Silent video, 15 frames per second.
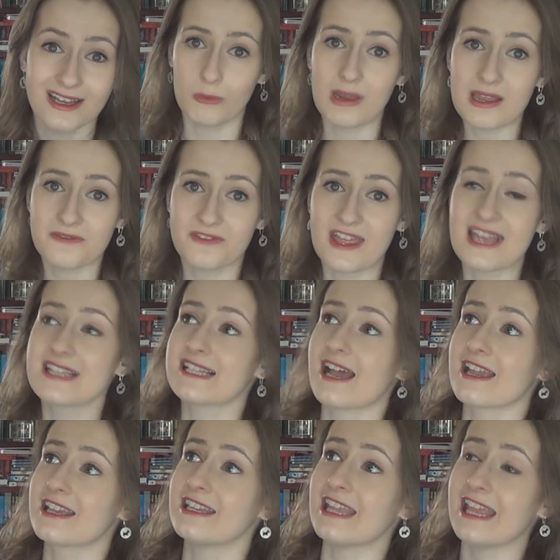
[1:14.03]
With this,
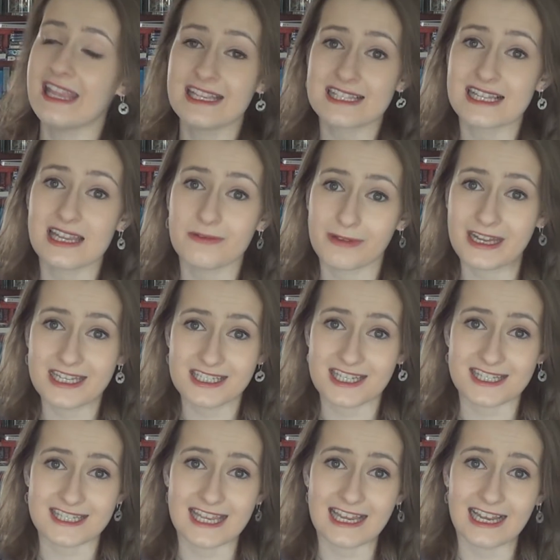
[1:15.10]
I can easily reach
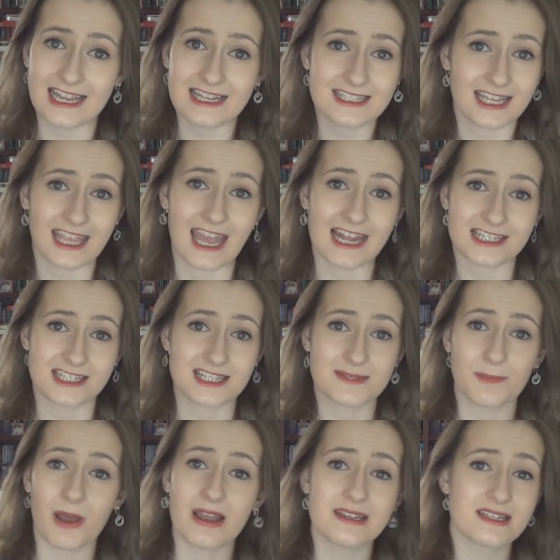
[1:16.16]
the ceiling to catch the
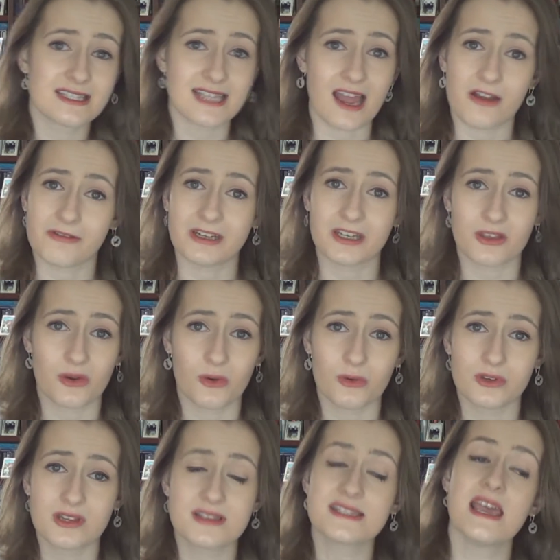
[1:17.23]
spiders that are in the
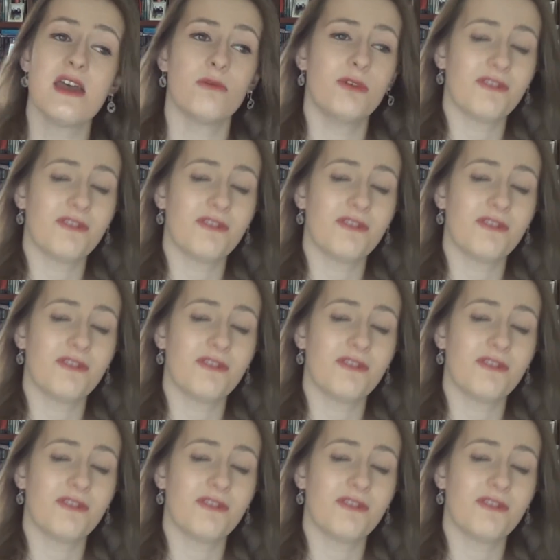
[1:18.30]
corners